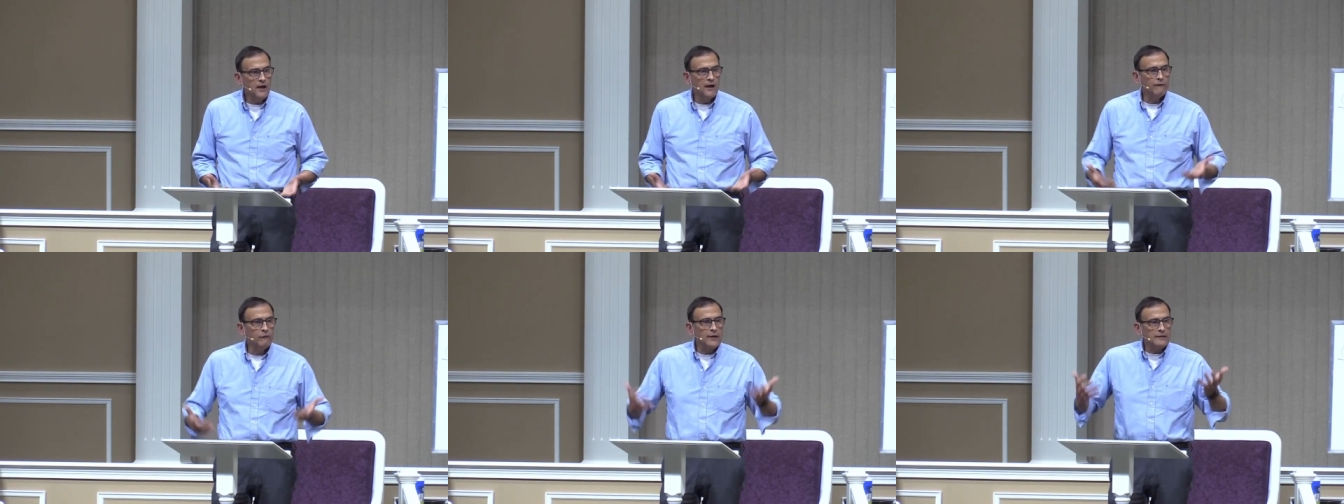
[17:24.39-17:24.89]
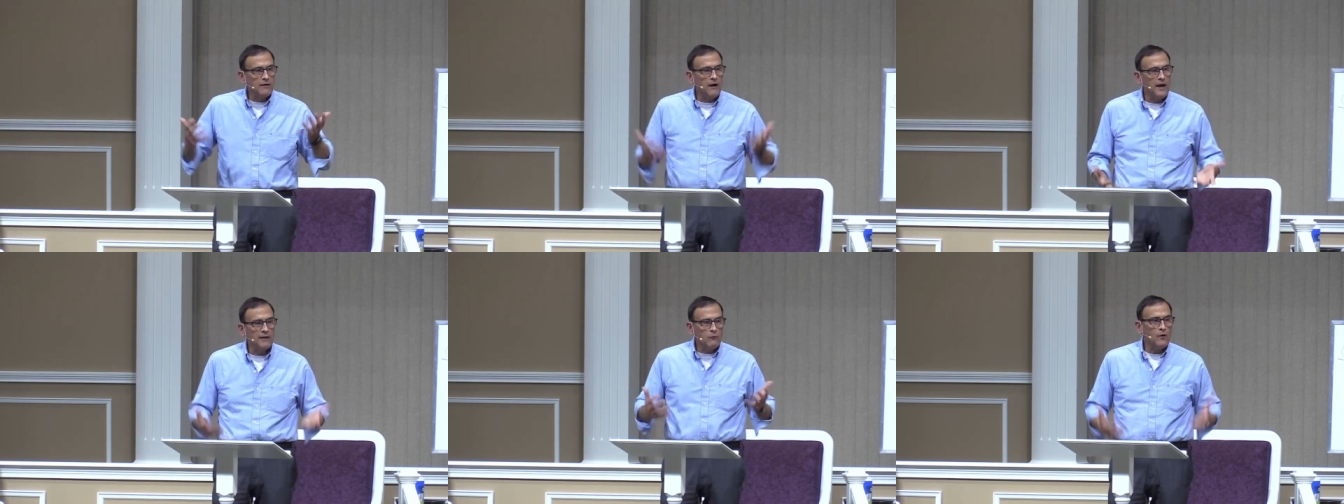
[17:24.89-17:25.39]
of what
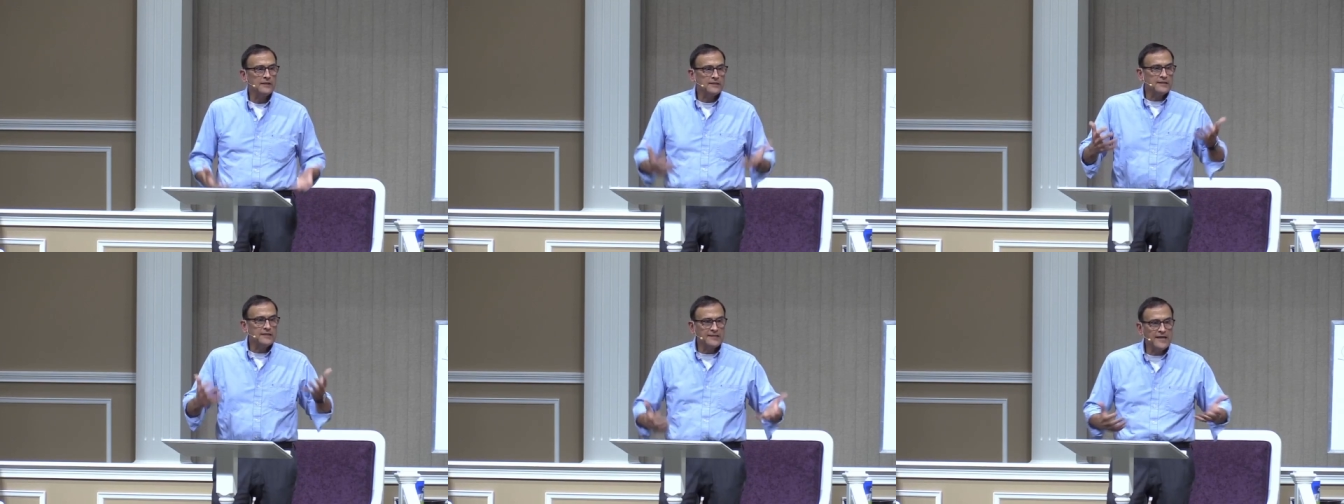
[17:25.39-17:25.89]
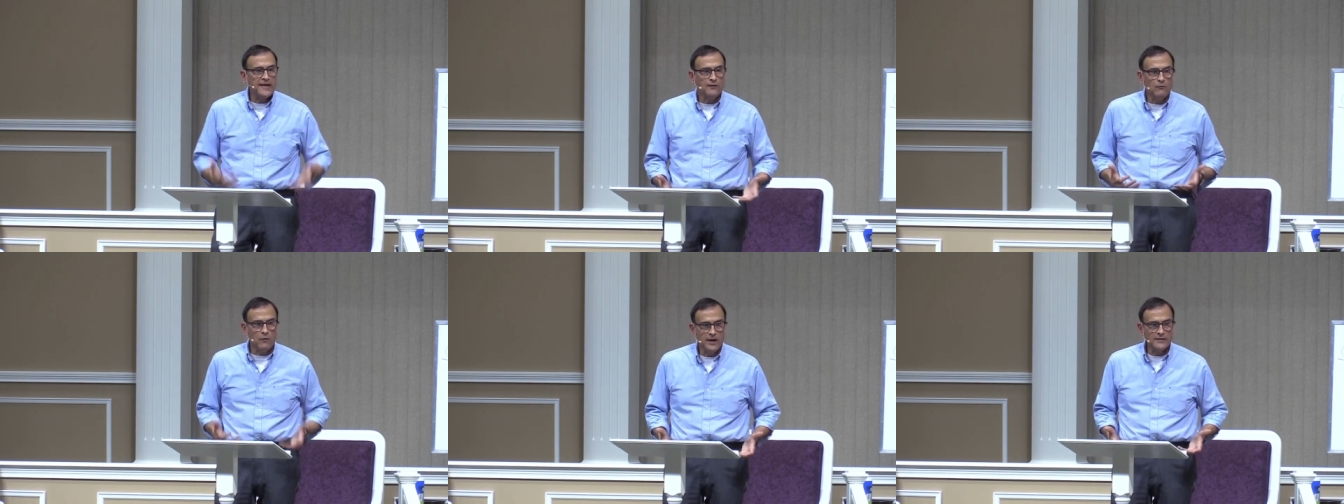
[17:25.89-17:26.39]
God wants to say
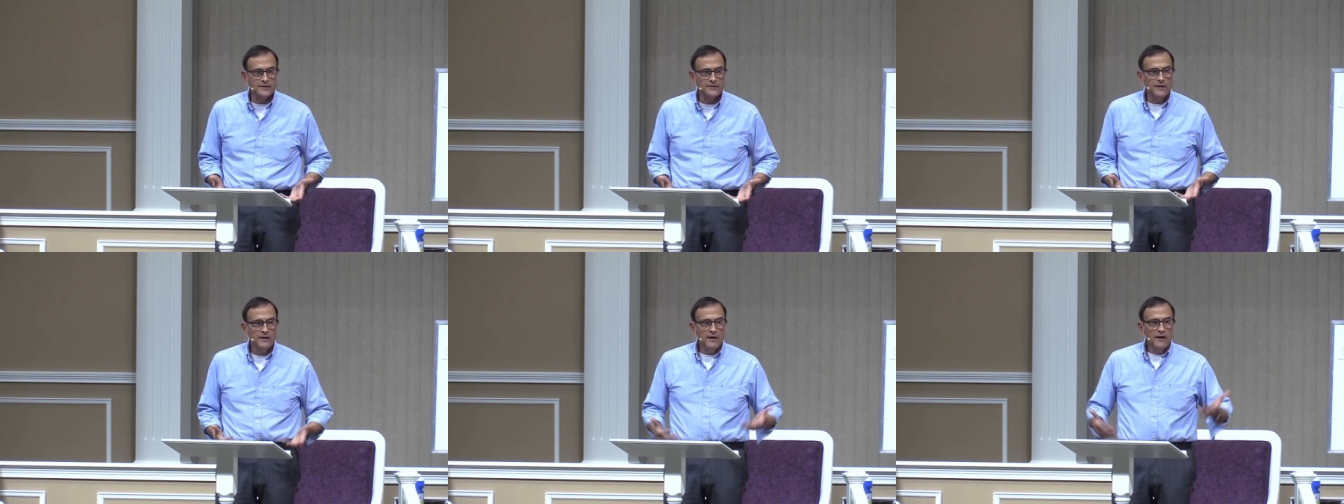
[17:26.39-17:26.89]
to us